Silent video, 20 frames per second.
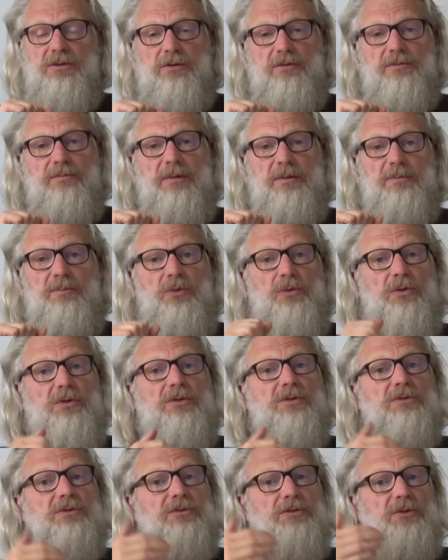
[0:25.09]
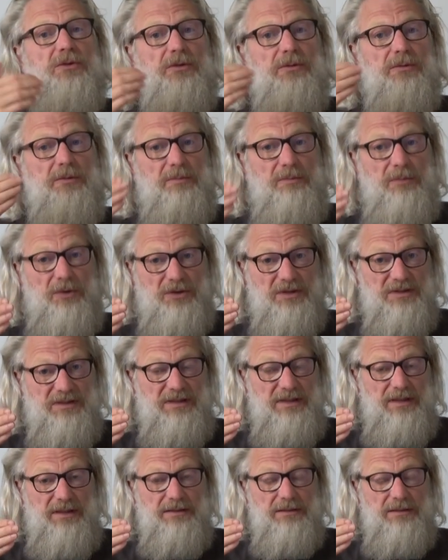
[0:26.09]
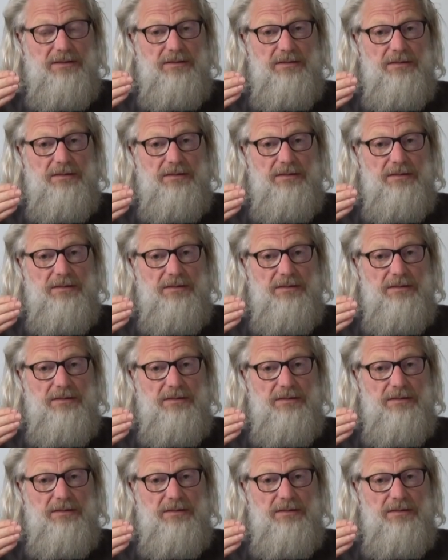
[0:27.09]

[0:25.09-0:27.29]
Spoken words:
of my book Scrum Pocket Guide.